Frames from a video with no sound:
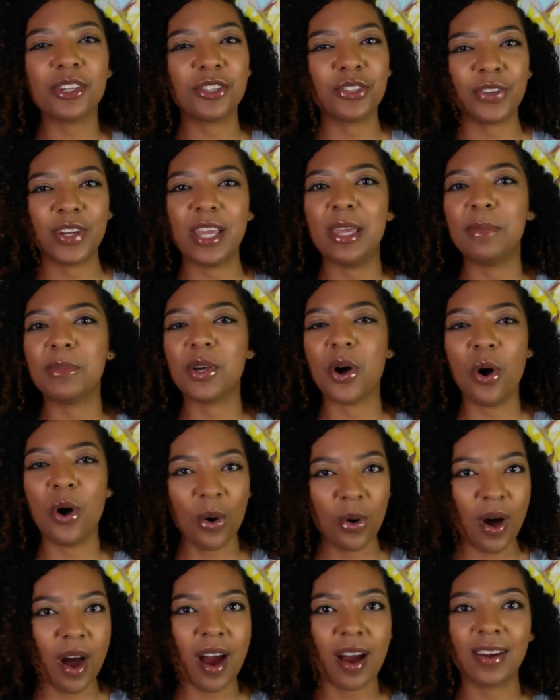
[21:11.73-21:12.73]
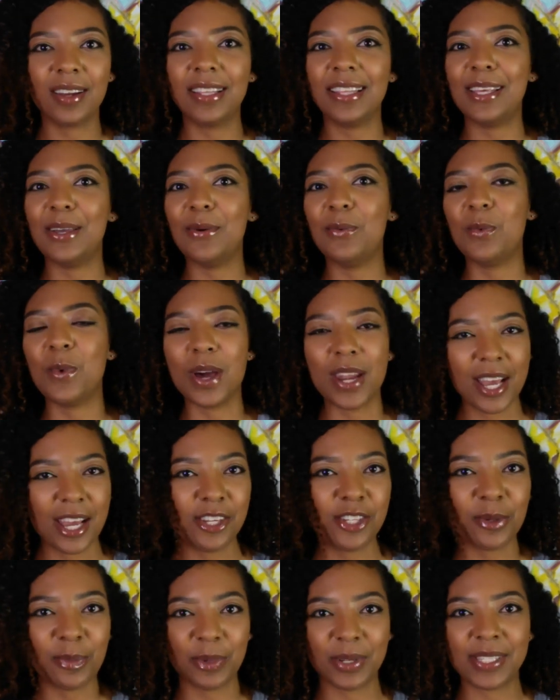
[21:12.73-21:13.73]
dreams wholeheartedly,
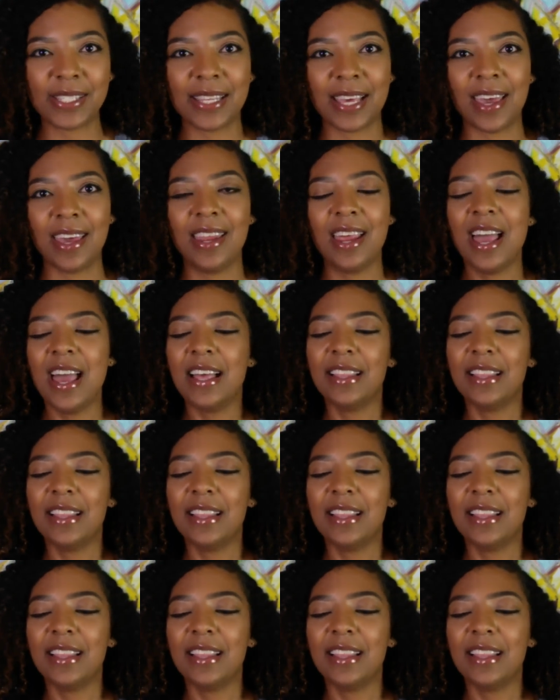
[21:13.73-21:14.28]
100%.